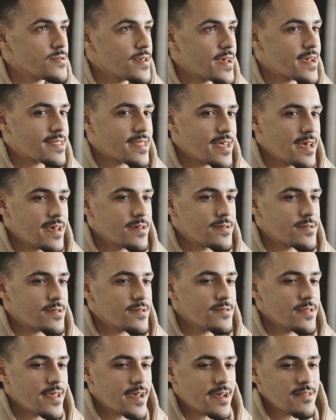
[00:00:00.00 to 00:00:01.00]
are like that,
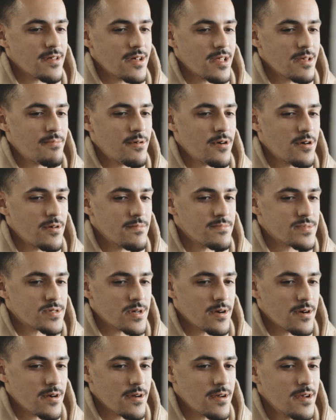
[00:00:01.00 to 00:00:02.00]
like a lot of the poems
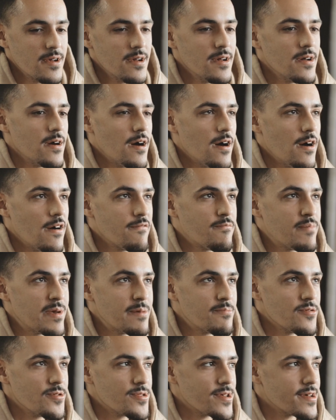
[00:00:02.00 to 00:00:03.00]
are of
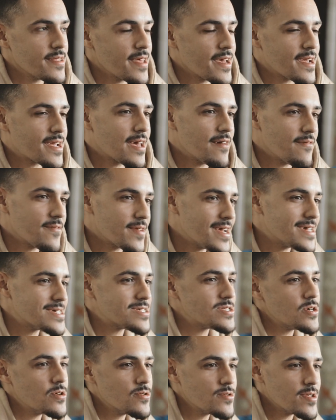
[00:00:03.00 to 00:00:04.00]
people that like Kevin
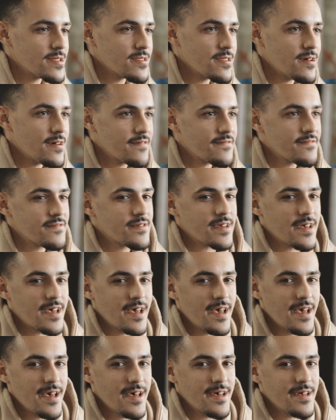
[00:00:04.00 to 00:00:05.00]
has known and loved,
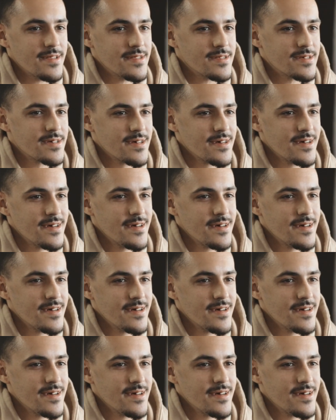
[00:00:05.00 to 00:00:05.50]
and